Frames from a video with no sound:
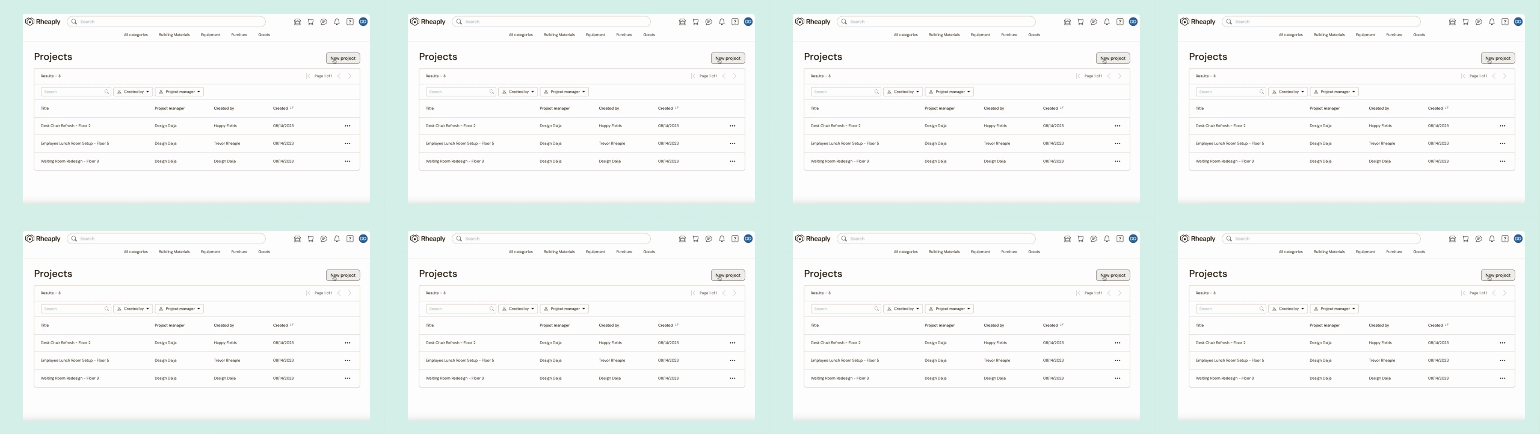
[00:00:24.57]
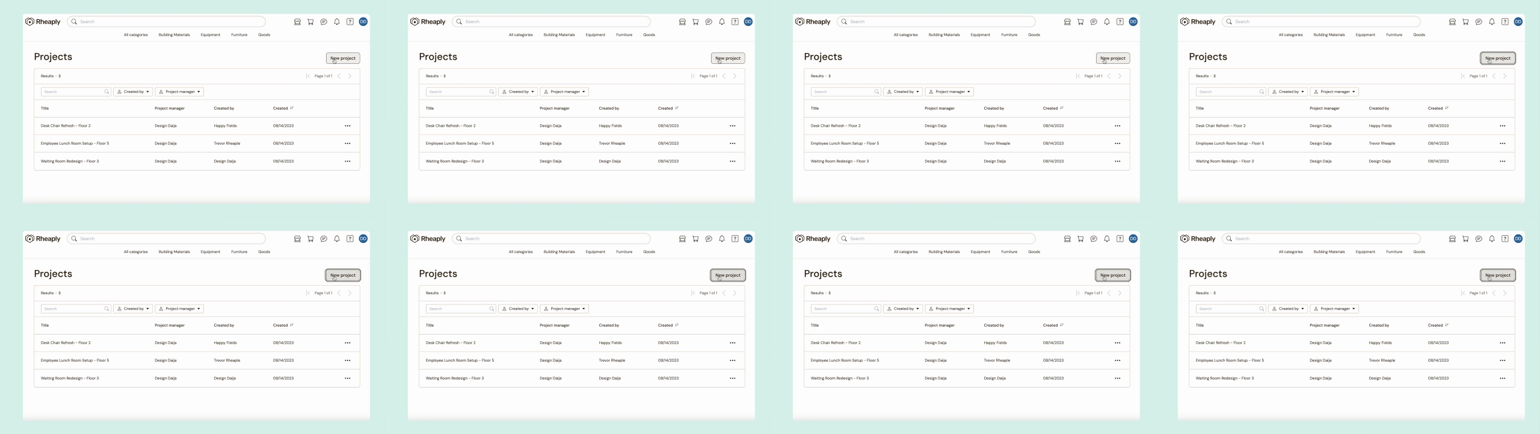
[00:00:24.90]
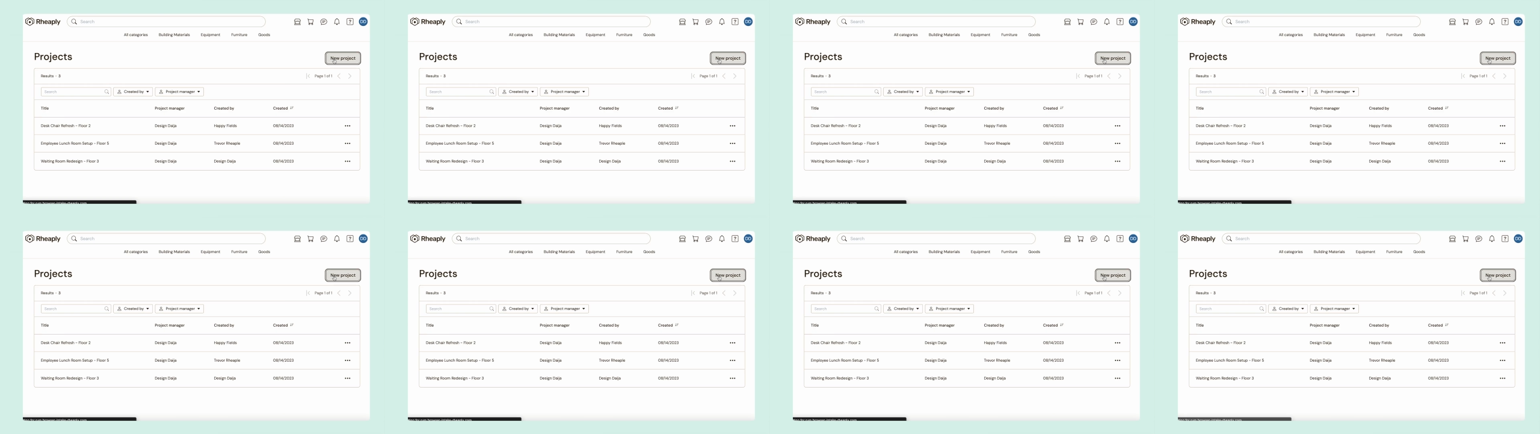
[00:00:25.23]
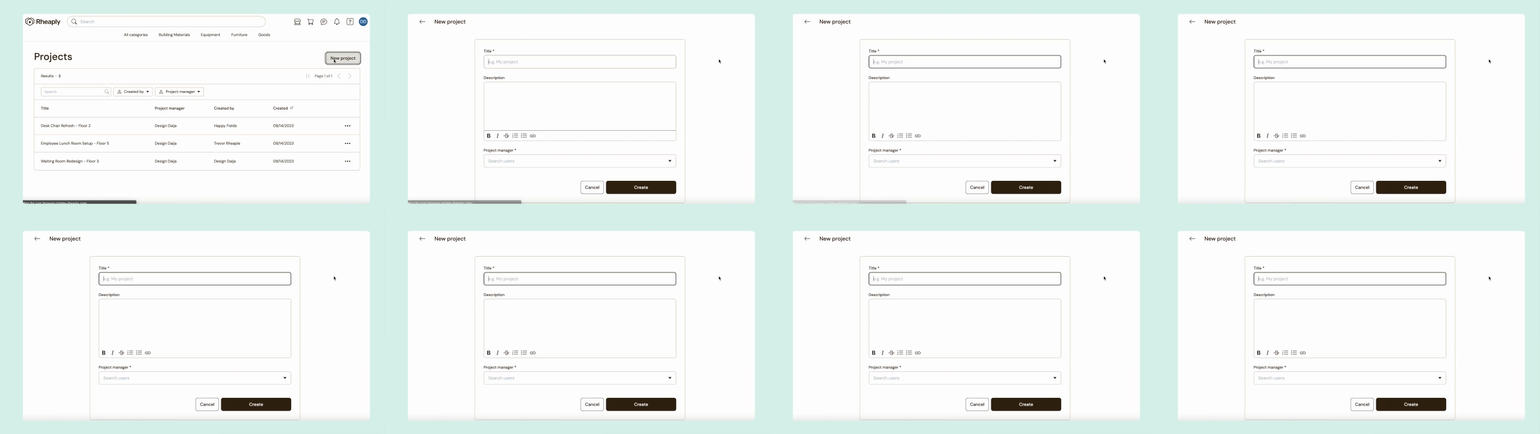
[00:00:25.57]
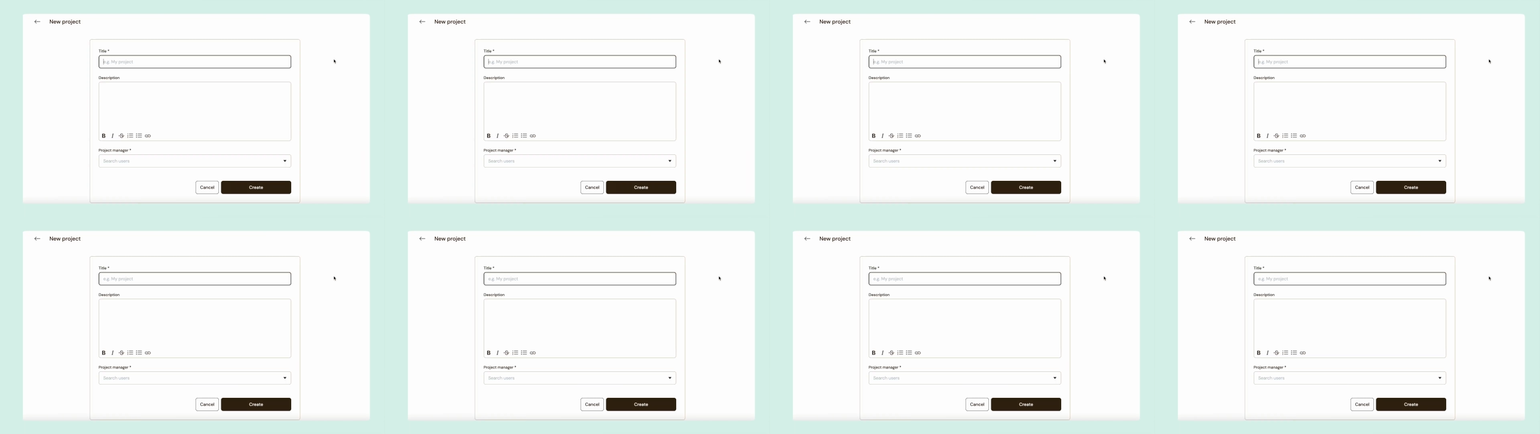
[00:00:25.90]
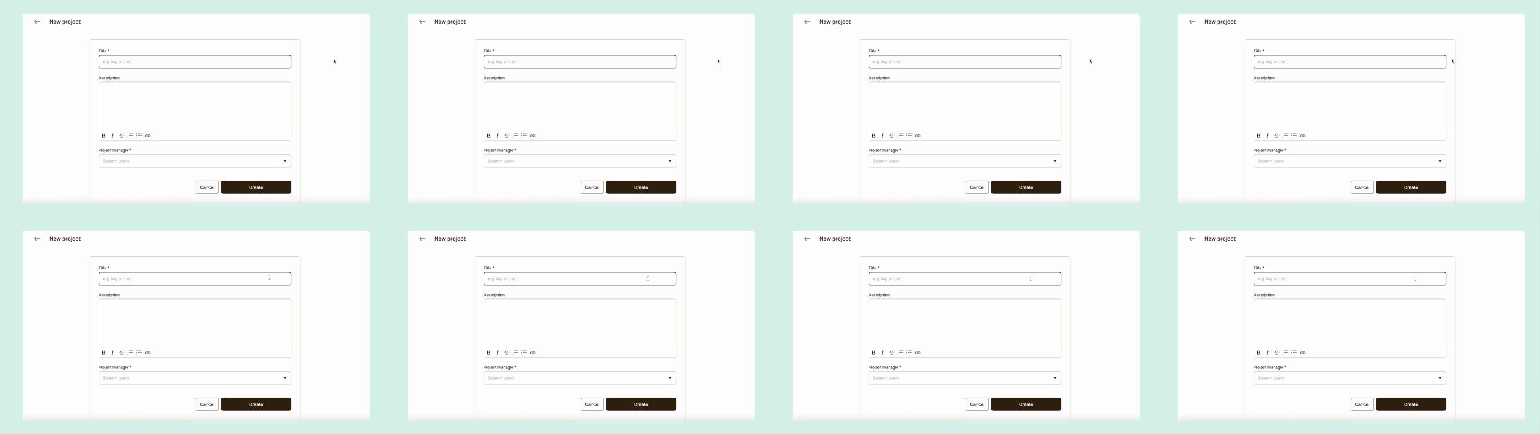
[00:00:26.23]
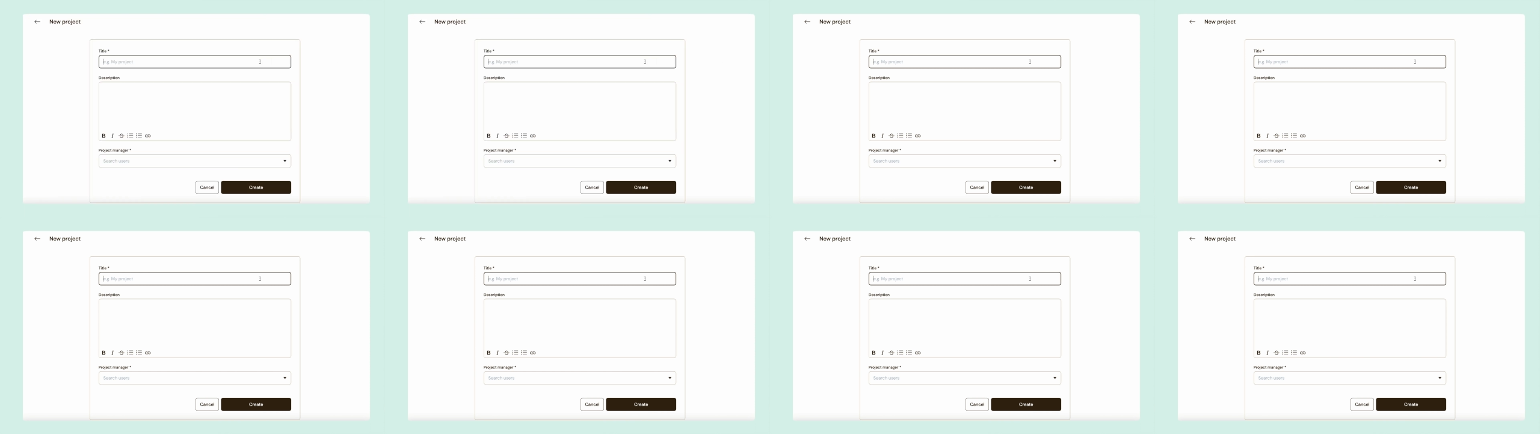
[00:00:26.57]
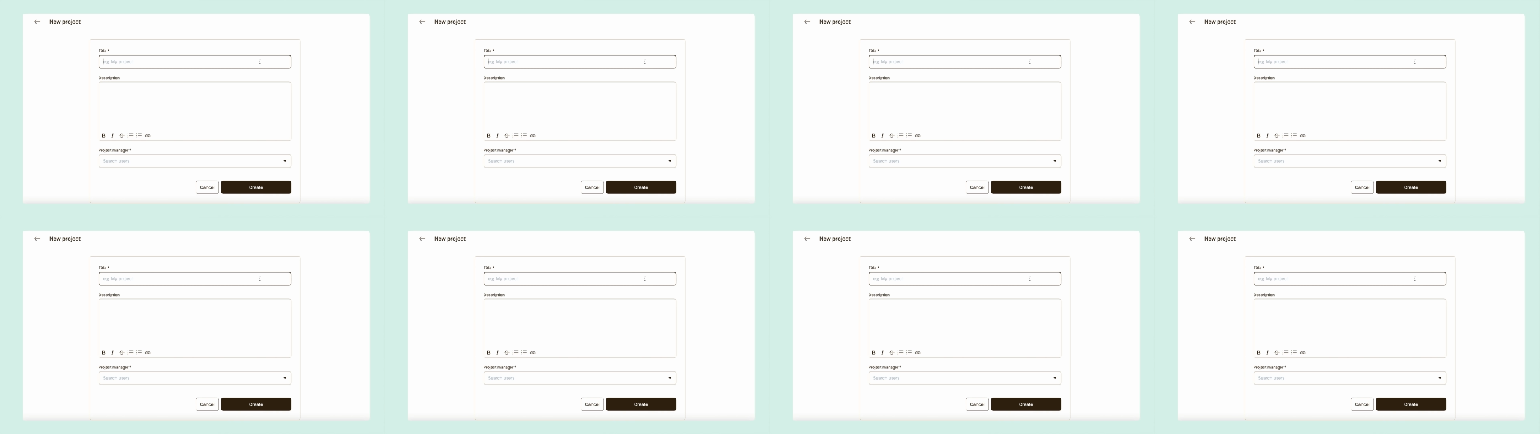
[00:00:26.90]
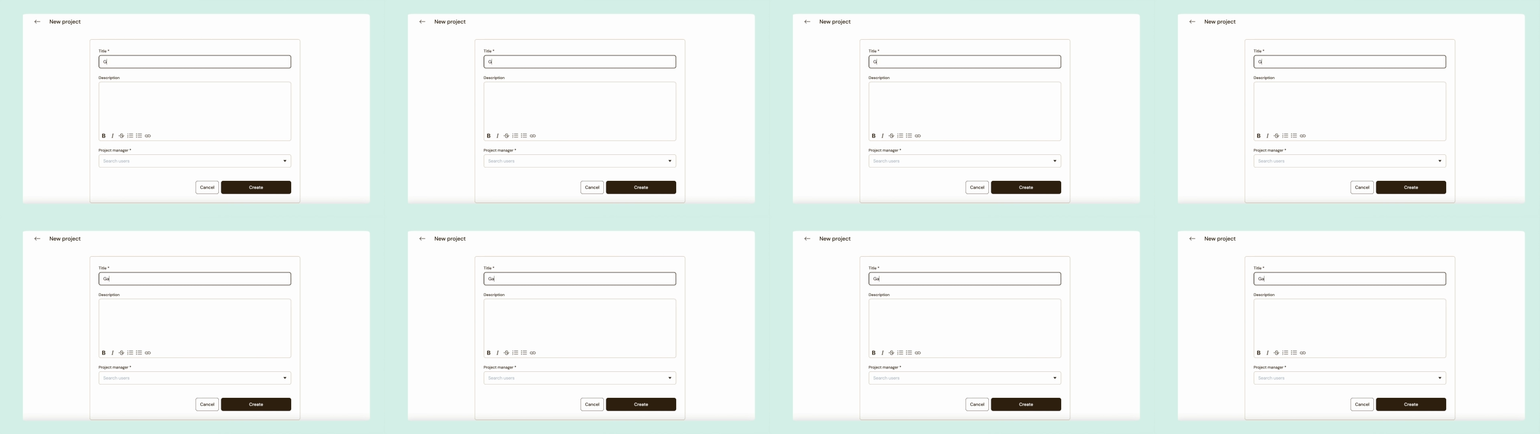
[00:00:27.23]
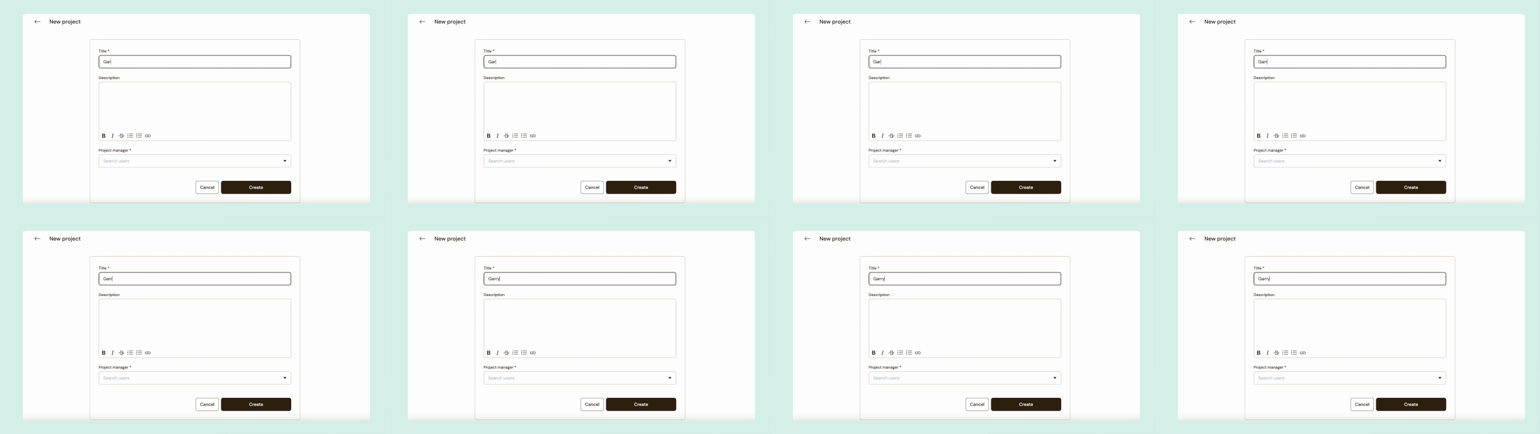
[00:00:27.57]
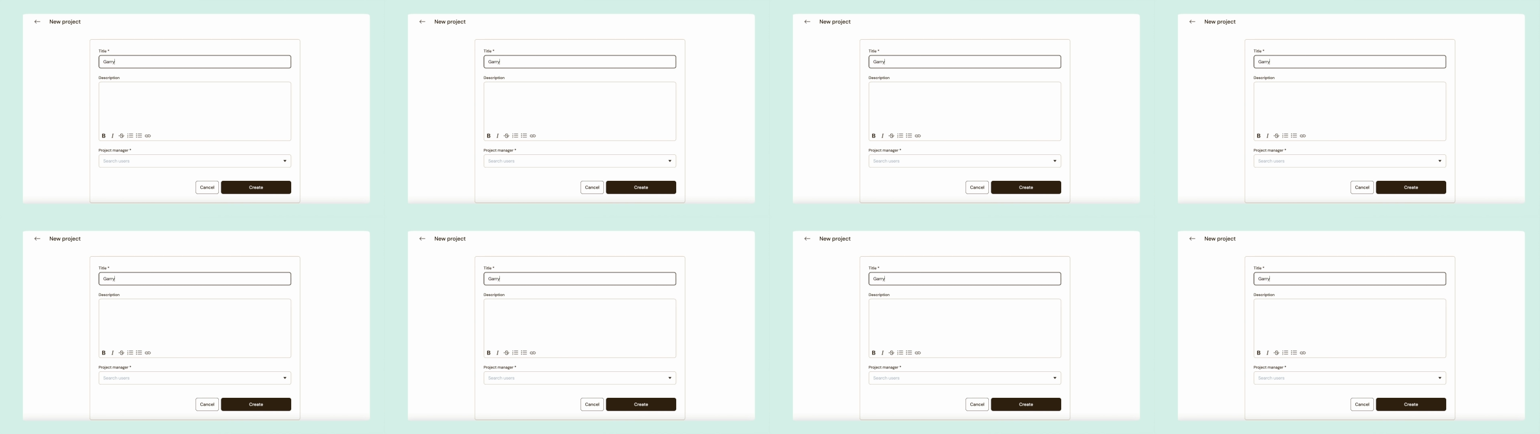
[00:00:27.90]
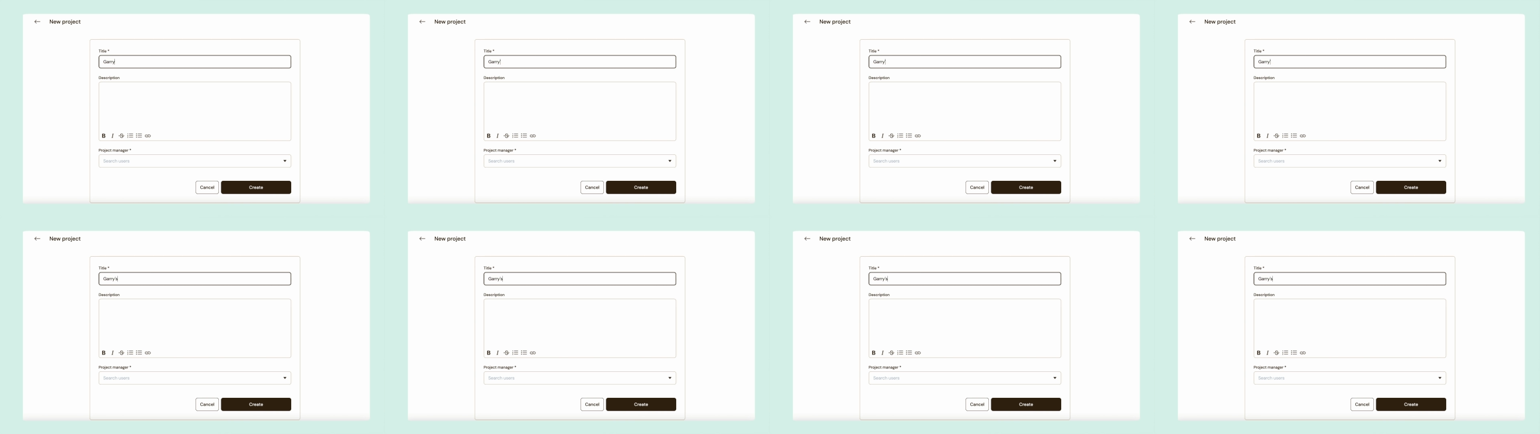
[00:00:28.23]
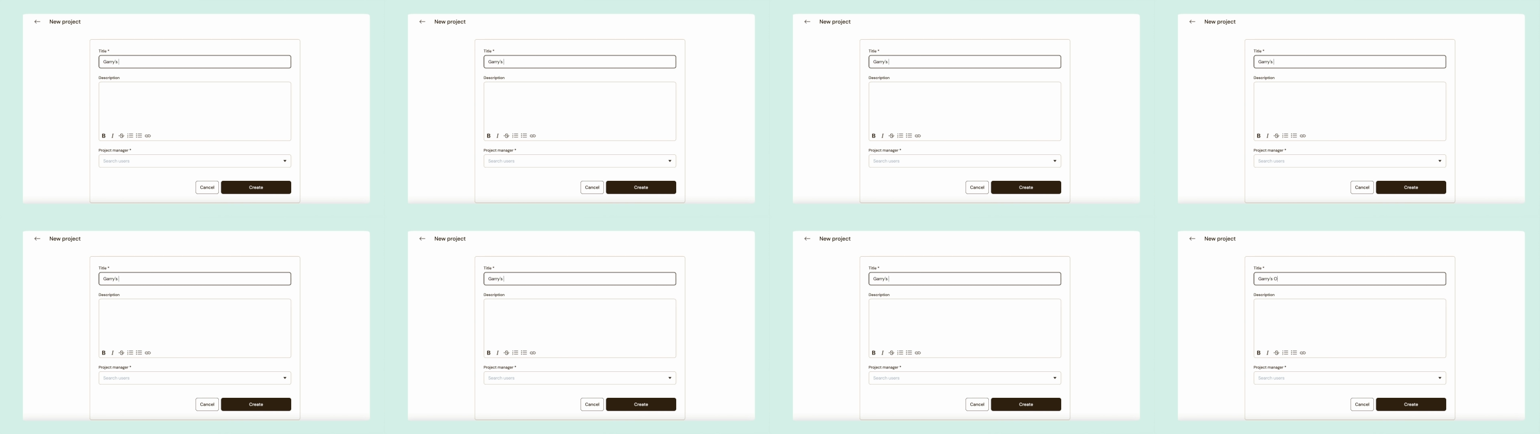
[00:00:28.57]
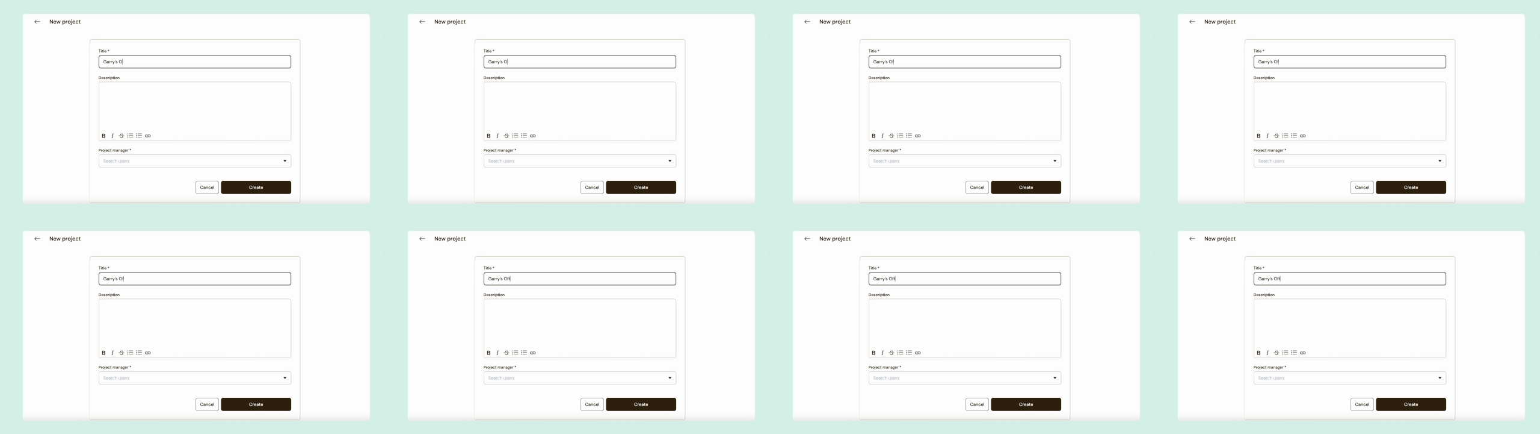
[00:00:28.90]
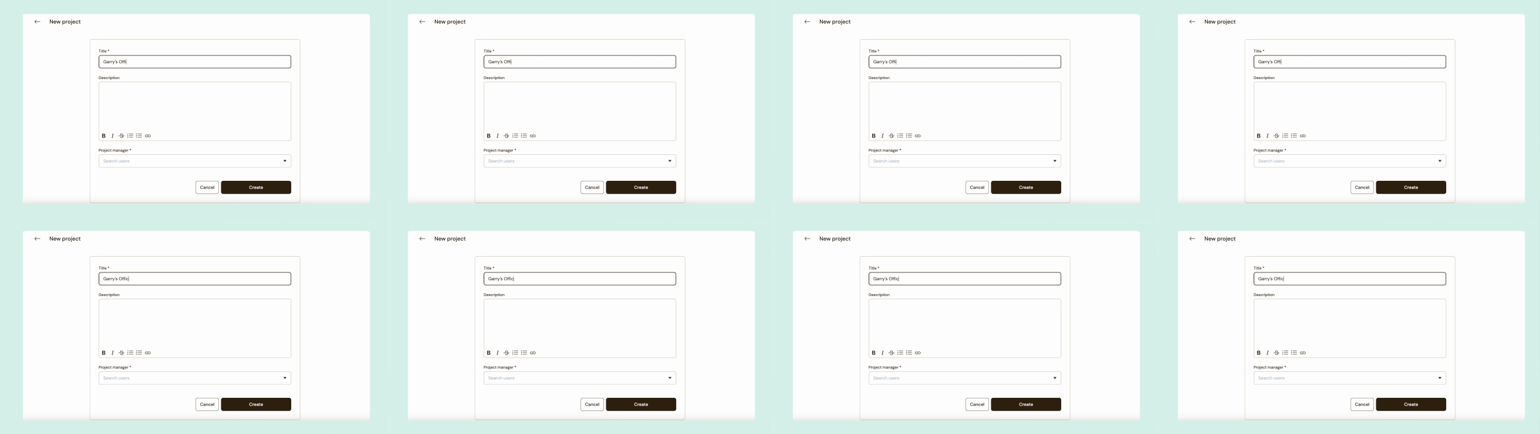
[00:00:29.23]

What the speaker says: Nobody's mouth can be seen.